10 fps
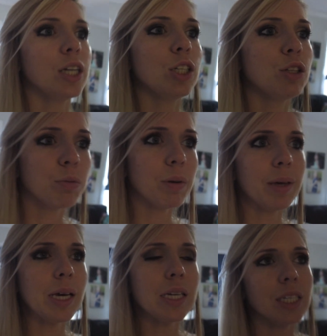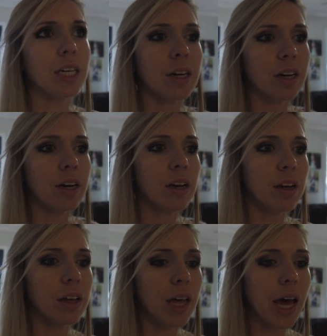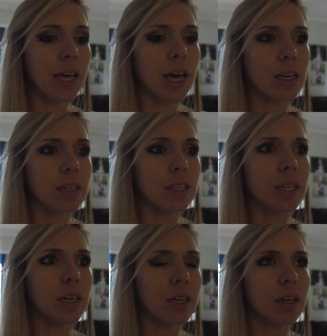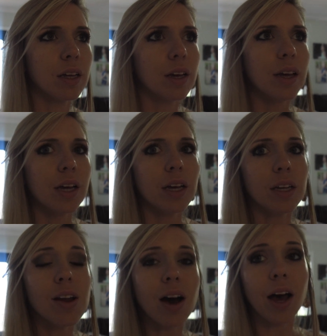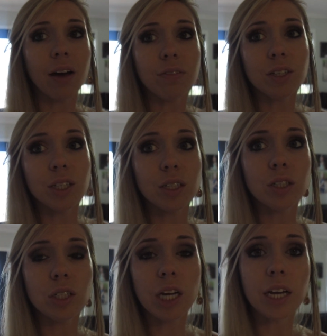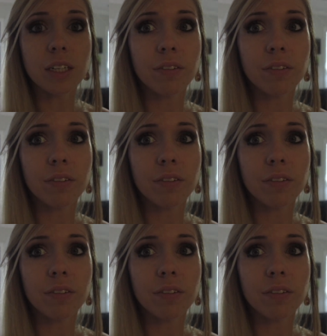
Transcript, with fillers: it just would be easier, I guess, to not have to change